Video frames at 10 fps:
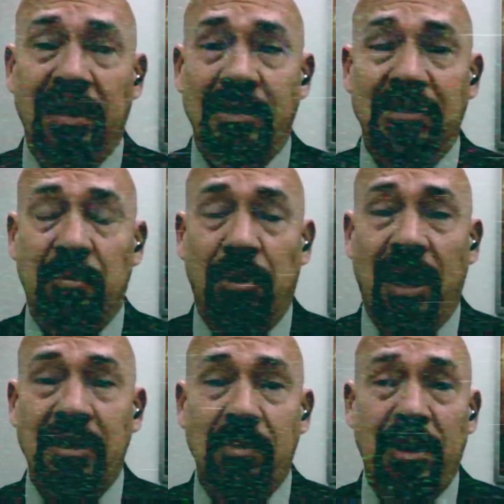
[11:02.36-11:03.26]
giving the
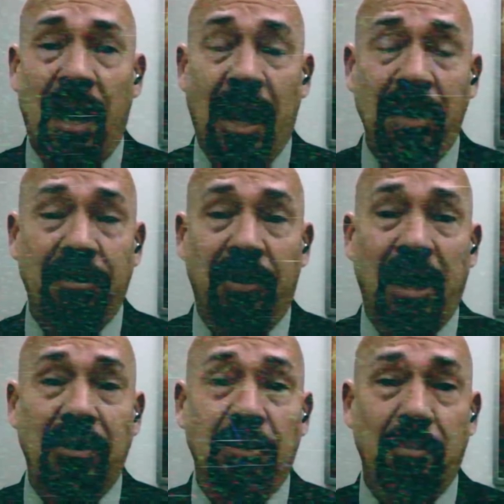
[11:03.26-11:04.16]
grieving father a
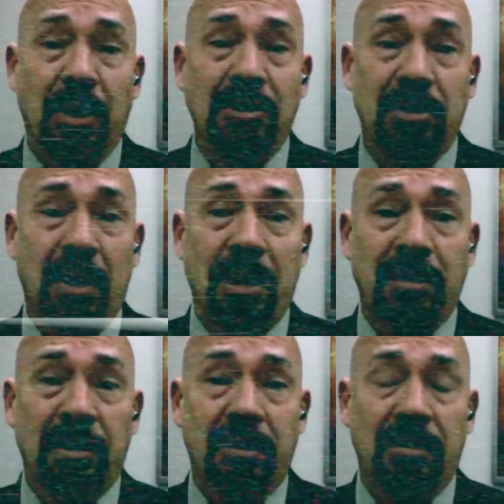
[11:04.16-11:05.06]
much needed
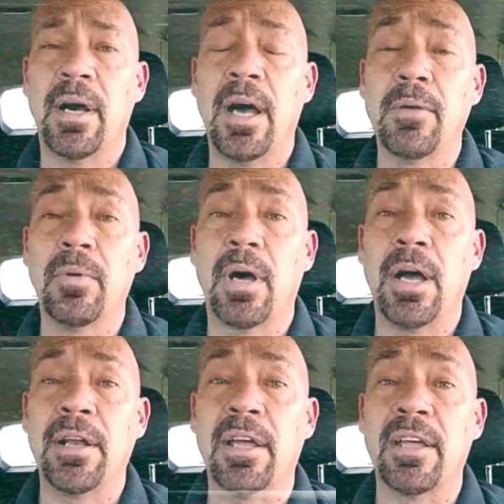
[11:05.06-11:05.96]
break. Jason
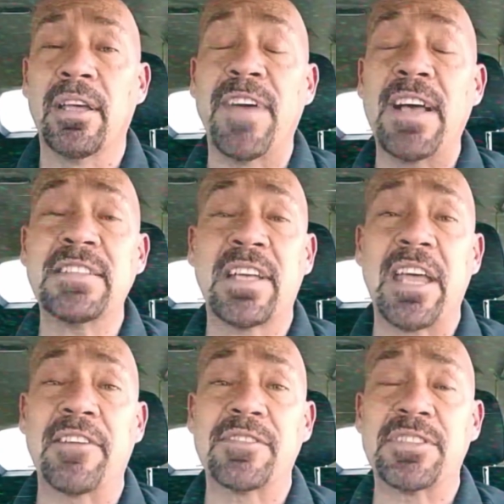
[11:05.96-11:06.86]
Jensen came on
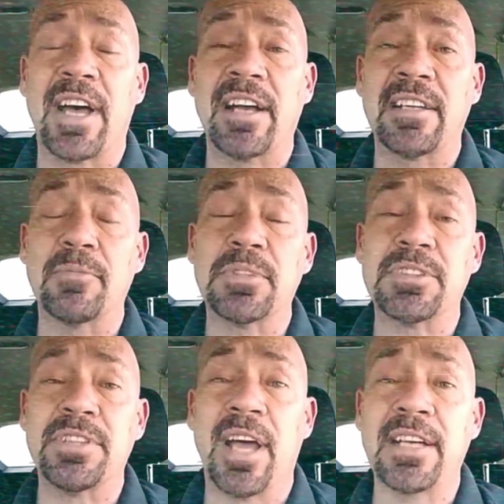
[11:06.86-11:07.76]
to a TV
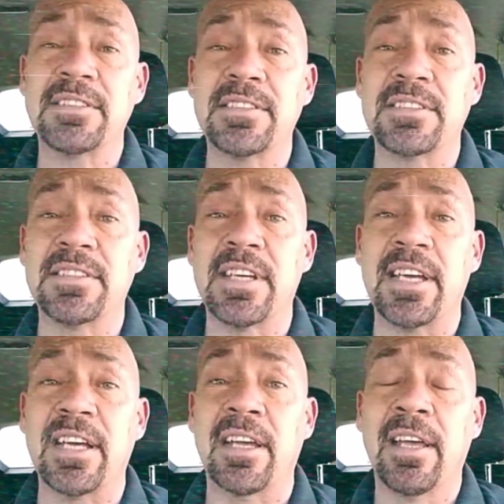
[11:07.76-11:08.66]
interview in which he
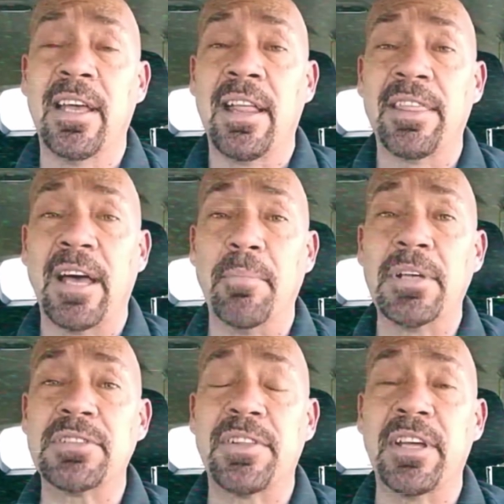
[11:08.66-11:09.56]
detailed that the police had an
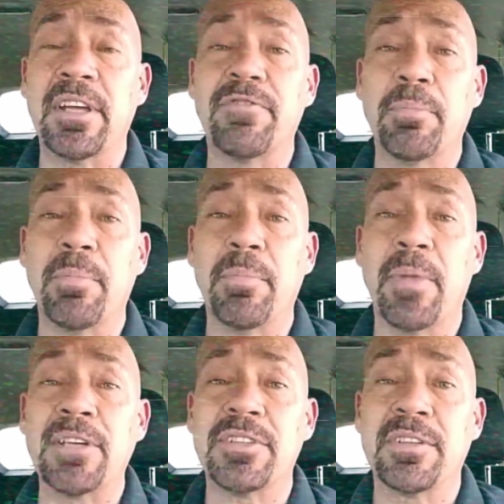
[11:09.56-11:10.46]
audio
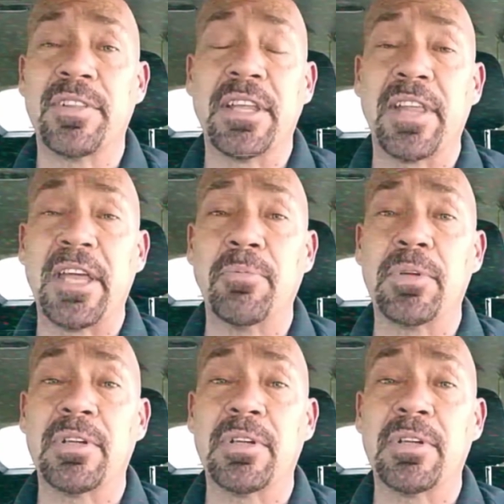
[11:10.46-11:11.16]
recording of the shooting that